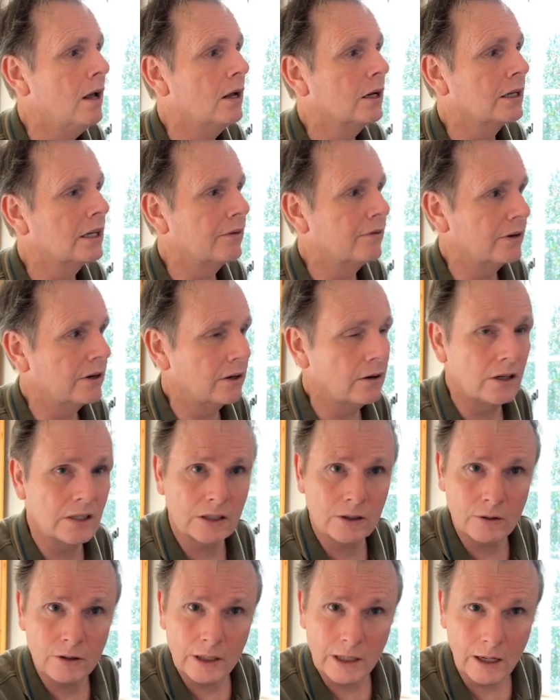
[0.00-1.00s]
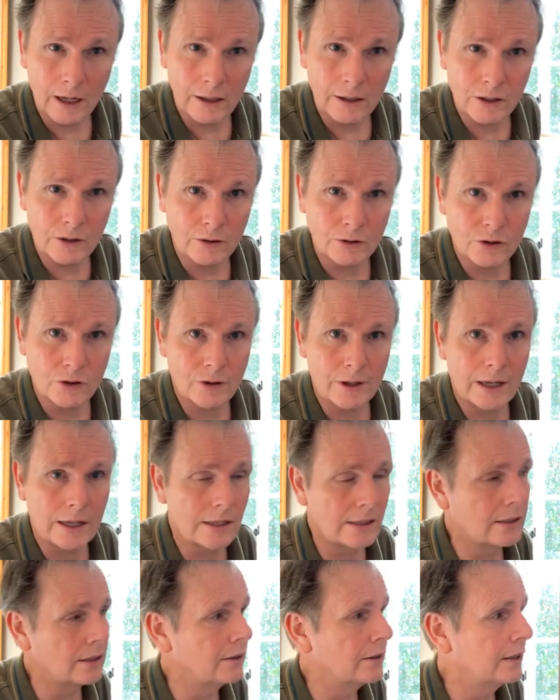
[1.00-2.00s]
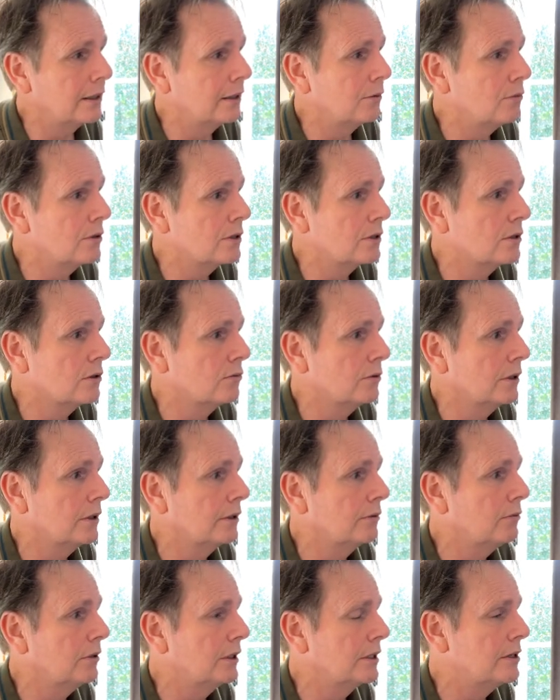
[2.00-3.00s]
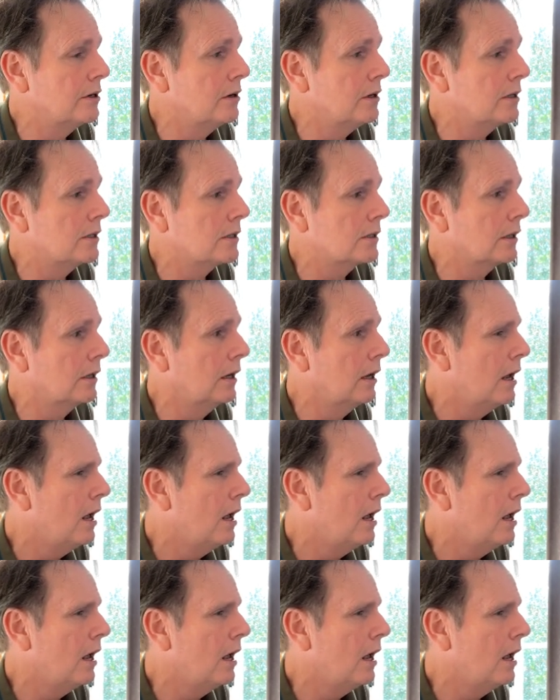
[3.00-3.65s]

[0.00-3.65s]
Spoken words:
giving a nice sort of color contrast in there, which is really, really nice.